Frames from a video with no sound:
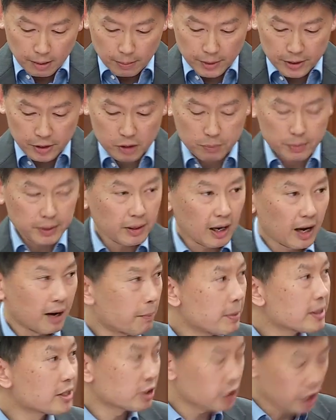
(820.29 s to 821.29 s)

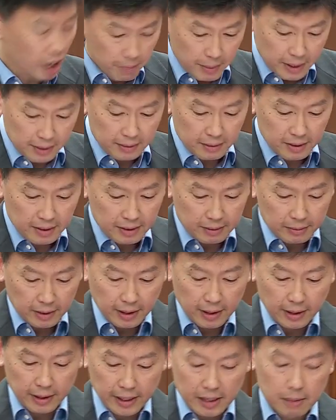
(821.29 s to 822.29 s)
Mr. Chairman,
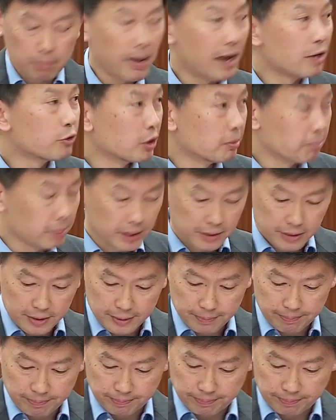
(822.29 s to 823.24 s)
in Mandarin, please.